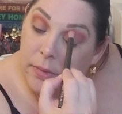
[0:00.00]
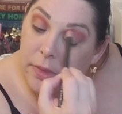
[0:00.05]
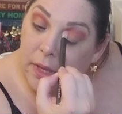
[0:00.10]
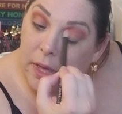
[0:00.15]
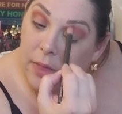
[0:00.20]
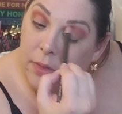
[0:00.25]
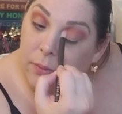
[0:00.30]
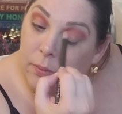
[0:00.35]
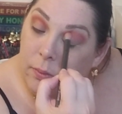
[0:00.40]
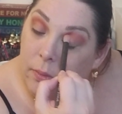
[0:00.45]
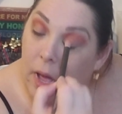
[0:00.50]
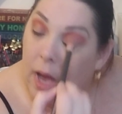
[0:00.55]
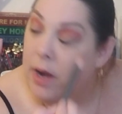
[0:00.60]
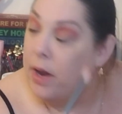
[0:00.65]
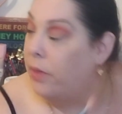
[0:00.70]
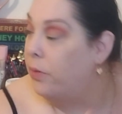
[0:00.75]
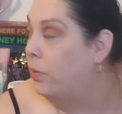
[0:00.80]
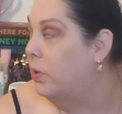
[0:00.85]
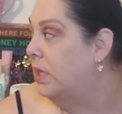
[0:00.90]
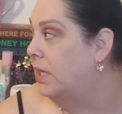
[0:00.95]

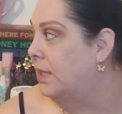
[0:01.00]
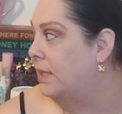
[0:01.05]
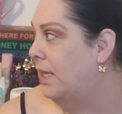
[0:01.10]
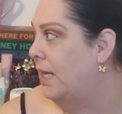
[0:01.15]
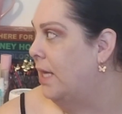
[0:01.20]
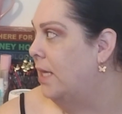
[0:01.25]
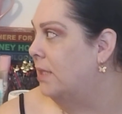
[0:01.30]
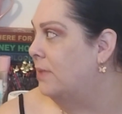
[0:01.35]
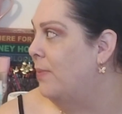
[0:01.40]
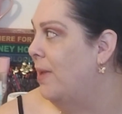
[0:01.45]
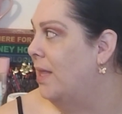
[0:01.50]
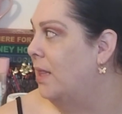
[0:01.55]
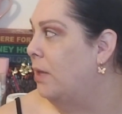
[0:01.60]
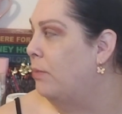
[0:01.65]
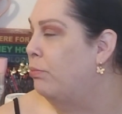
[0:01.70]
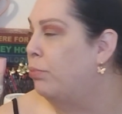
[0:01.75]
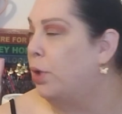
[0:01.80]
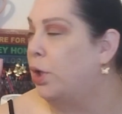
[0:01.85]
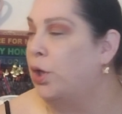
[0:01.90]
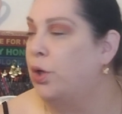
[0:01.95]
Another one I think is mainly
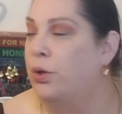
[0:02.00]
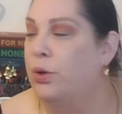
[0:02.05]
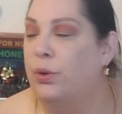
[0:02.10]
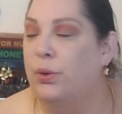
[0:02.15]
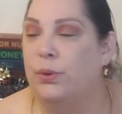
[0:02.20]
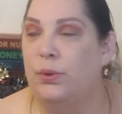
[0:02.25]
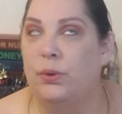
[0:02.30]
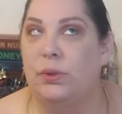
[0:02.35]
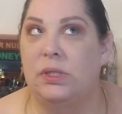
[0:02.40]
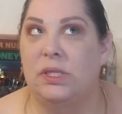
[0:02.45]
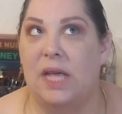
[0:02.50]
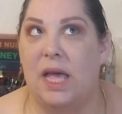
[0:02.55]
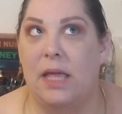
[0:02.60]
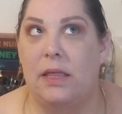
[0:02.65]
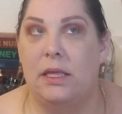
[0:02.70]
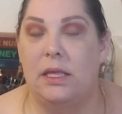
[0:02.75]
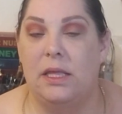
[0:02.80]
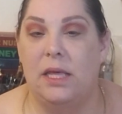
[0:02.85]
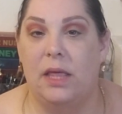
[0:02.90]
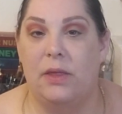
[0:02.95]
blues,
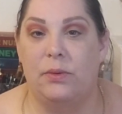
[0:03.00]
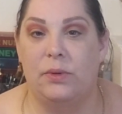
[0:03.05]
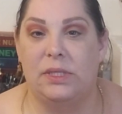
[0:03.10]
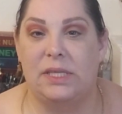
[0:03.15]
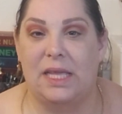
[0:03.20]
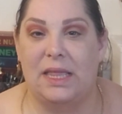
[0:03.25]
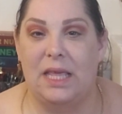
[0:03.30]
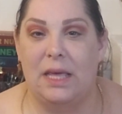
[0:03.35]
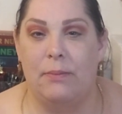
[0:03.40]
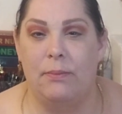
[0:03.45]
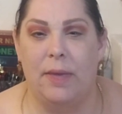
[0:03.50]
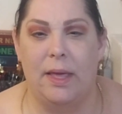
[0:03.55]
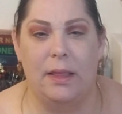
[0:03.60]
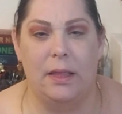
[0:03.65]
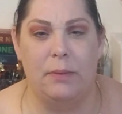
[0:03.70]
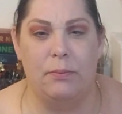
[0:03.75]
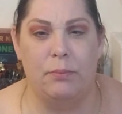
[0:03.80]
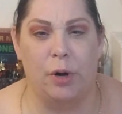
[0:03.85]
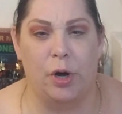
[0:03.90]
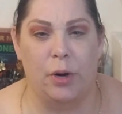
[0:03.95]
and then the other one's I think
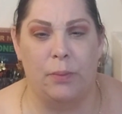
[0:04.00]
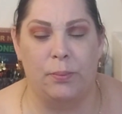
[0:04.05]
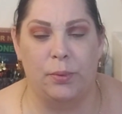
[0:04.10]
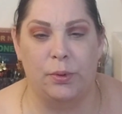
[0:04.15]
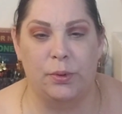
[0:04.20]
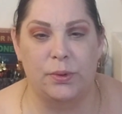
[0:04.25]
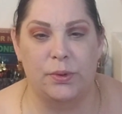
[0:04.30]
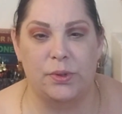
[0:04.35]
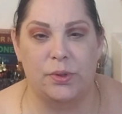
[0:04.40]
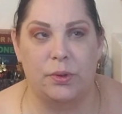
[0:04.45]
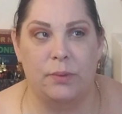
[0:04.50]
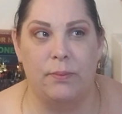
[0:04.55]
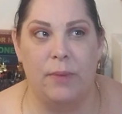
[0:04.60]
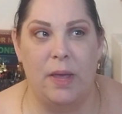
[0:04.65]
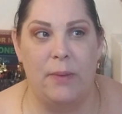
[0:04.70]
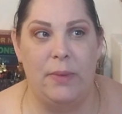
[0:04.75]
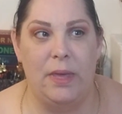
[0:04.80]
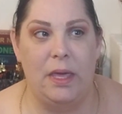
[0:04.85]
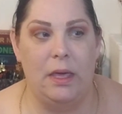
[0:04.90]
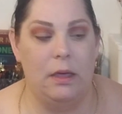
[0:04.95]
mainly purples or
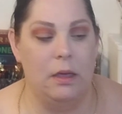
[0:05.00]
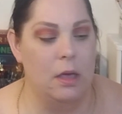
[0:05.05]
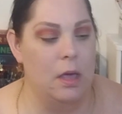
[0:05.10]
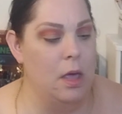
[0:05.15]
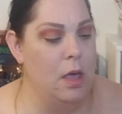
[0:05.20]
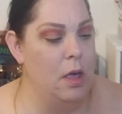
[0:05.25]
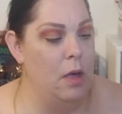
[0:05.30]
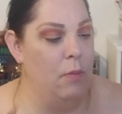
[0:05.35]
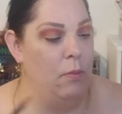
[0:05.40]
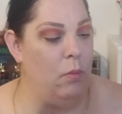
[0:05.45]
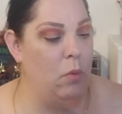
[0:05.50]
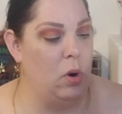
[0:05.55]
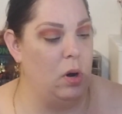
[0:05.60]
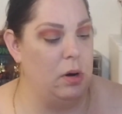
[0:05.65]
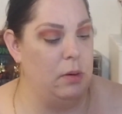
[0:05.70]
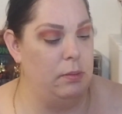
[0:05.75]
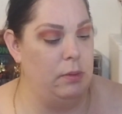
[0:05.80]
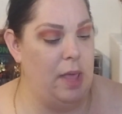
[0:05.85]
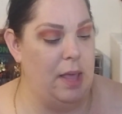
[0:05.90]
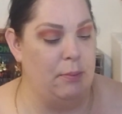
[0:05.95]
maybe
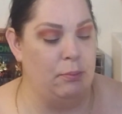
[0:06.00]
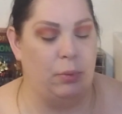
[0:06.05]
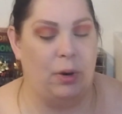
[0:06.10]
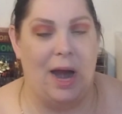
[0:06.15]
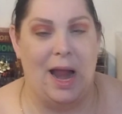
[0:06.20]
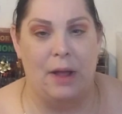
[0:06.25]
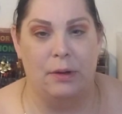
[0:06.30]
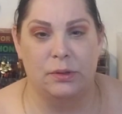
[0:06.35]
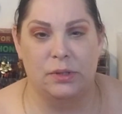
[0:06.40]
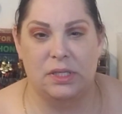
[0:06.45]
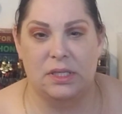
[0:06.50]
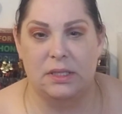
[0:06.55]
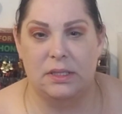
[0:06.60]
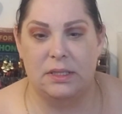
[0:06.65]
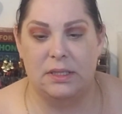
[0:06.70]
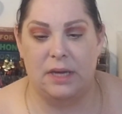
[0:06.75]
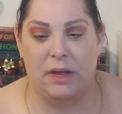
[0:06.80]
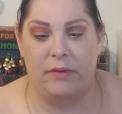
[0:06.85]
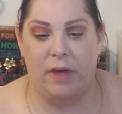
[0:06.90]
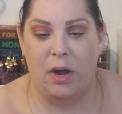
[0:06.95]
more like browns and
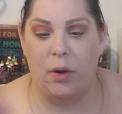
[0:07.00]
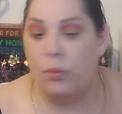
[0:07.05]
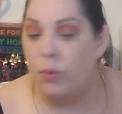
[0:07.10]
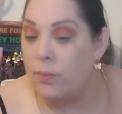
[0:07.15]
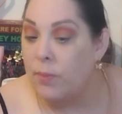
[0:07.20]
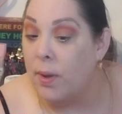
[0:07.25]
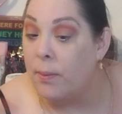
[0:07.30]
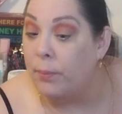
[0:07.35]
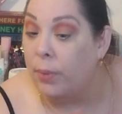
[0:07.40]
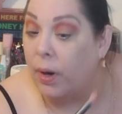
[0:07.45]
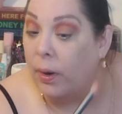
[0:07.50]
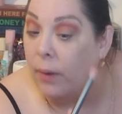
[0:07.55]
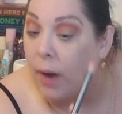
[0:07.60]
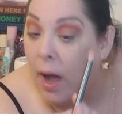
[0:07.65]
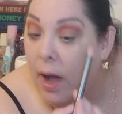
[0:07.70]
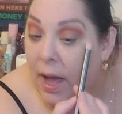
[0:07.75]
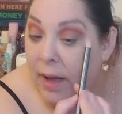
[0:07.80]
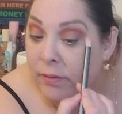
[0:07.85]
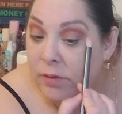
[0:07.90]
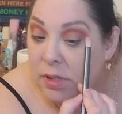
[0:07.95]
stuff. I don't remember.
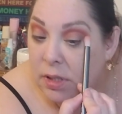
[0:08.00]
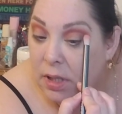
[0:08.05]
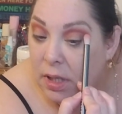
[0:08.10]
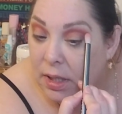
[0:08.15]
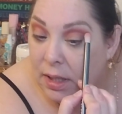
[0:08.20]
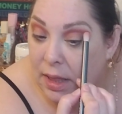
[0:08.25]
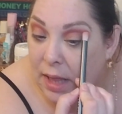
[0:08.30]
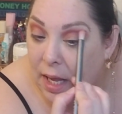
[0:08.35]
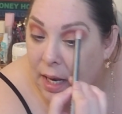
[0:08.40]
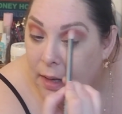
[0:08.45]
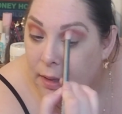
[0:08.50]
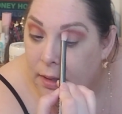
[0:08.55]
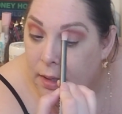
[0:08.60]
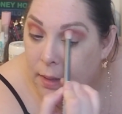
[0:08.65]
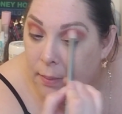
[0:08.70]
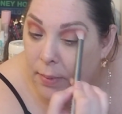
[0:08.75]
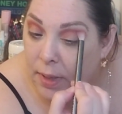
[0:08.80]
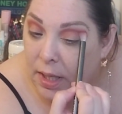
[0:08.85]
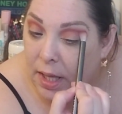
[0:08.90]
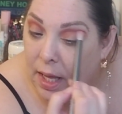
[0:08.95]
I'll have to look at
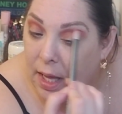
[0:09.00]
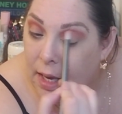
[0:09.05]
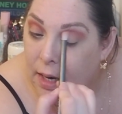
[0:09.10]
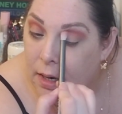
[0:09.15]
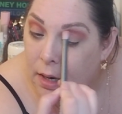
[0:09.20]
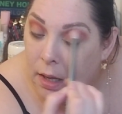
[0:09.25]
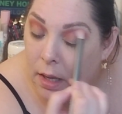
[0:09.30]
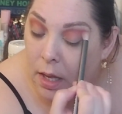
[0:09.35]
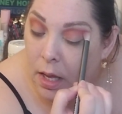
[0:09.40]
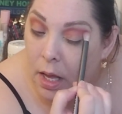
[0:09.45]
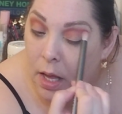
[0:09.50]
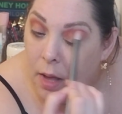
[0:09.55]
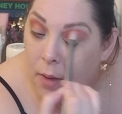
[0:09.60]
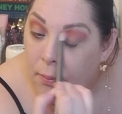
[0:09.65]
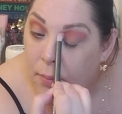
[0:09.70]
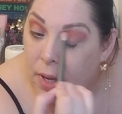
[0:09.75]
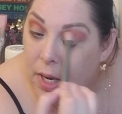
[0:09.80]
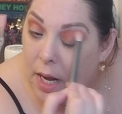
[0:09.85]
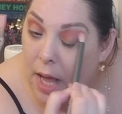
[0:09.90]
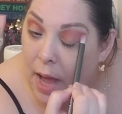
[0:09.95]
them again.
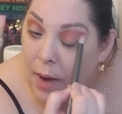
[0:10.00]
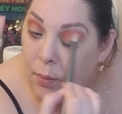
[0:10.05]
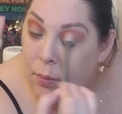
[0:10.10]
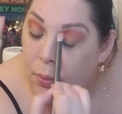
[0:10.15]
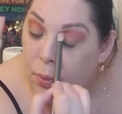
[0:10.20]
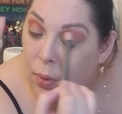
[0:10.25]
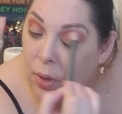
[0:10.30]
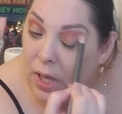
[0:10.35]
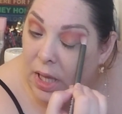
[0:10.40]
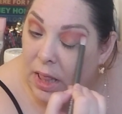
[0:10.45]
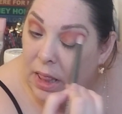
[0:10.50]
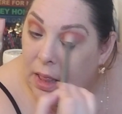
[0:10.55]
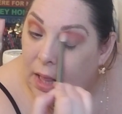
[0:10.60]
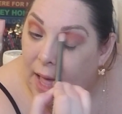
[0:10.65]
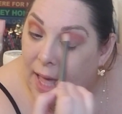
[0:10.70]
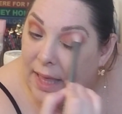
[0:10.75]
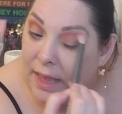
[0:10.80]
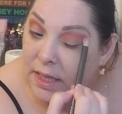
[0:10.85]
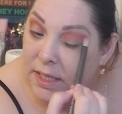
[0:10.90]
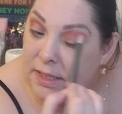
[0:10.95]
But I really
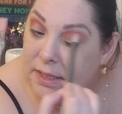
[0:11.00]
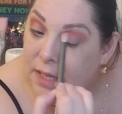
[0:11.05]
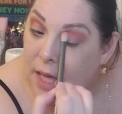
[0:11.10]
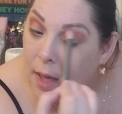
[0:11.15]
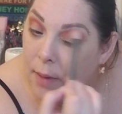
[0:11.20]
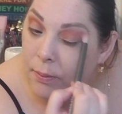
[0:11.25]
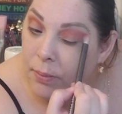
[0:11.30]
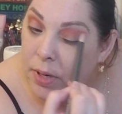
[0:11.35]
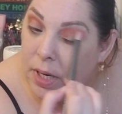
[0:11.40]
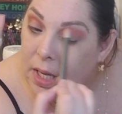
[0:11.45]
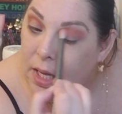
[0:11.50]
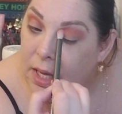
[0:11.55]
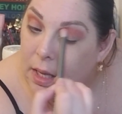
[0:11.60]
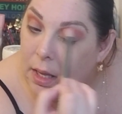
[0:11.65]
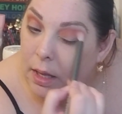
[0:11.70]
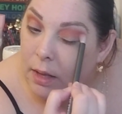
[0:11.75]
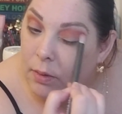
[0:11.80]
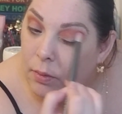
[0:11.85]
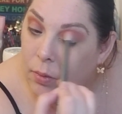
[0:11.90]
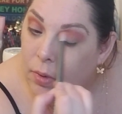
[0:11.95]
like this
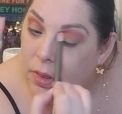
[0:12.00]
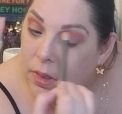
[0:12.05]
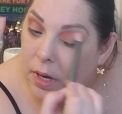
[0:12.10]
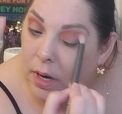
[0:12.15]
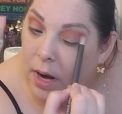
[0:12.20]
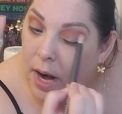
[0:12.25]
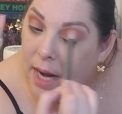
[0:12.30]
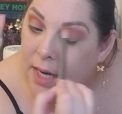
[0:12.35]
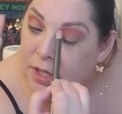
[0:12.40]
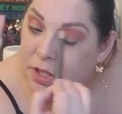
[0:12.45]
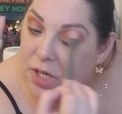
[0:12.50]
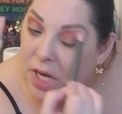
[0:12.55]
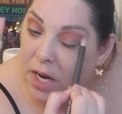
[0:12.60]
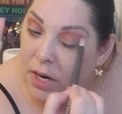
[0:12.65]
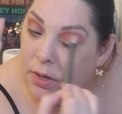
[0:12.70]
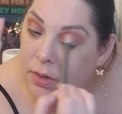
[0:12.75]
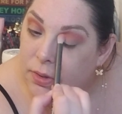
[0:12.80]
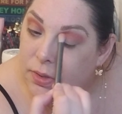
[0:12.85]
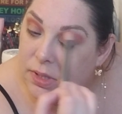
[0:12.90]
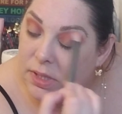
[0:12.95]
company with their
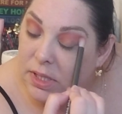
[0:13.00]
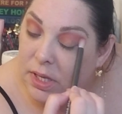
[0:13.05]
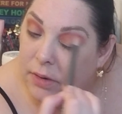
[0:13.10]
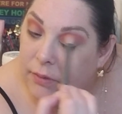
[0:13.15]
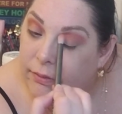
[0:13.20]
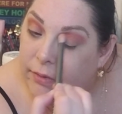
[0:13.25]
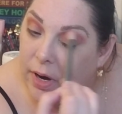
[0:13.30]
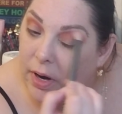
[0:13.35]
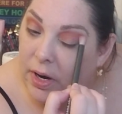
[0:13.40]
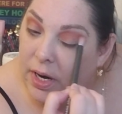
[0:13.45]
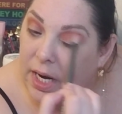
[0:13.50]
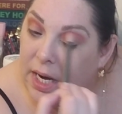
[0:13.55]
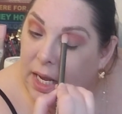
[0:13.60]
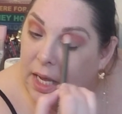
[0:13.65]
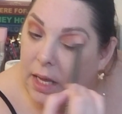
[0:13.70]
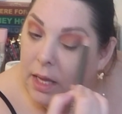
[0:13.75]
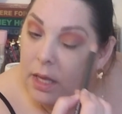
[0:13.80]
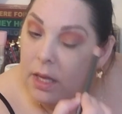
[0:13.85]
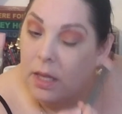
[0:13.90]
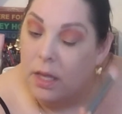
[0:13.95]
eyeshadows. They're
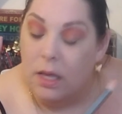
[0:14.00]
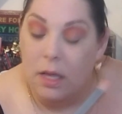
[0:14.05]
very